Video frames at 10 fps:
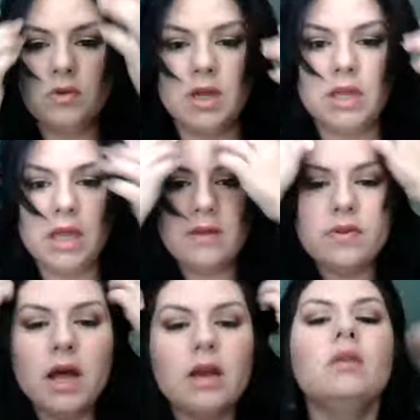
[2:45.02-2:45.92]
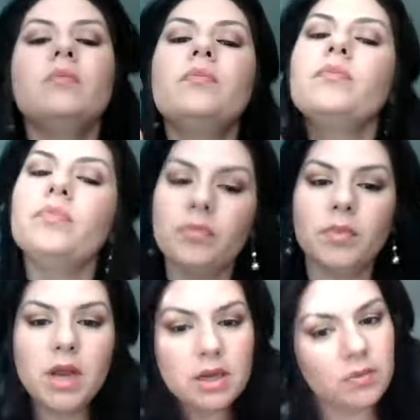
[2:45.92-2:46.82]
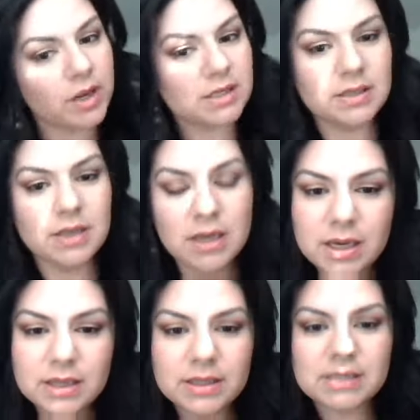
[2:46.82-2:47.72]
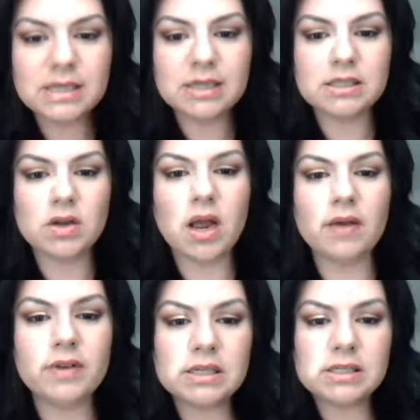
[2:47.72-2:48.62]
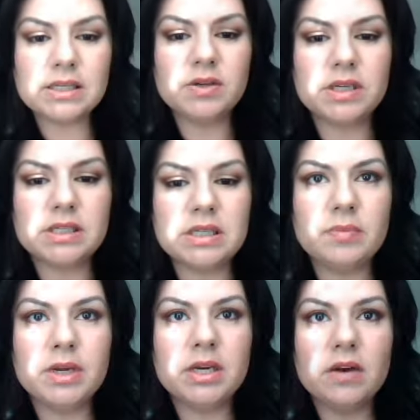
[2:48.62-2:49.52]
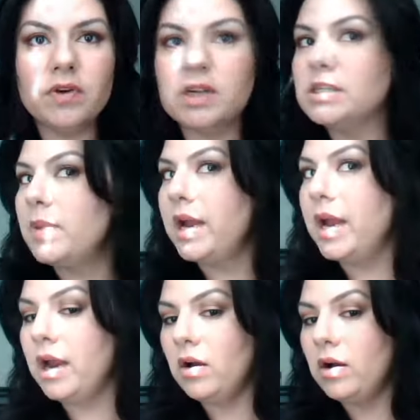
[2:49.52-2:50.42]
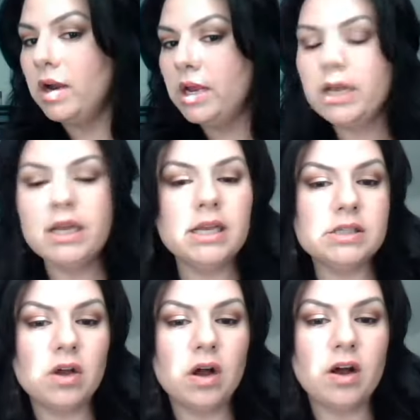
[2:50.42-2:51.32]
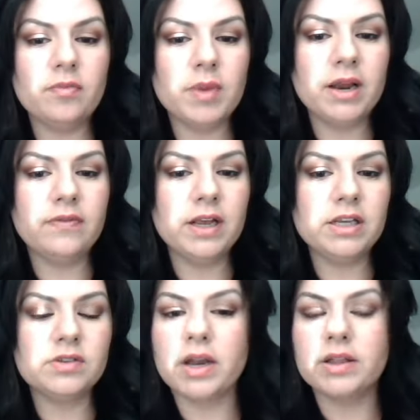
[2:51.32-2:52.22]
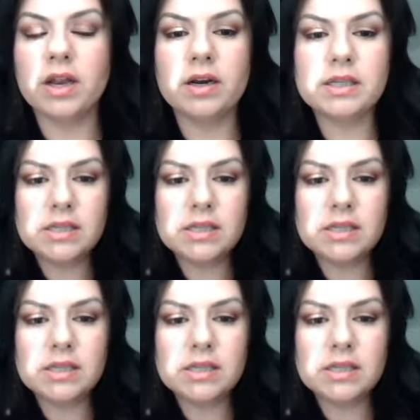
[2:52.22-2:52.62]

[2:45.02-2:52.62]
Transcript: so they lay flatter. But anyways, that's it. So obviously you can see the big difference. My hair is off my face right there. It's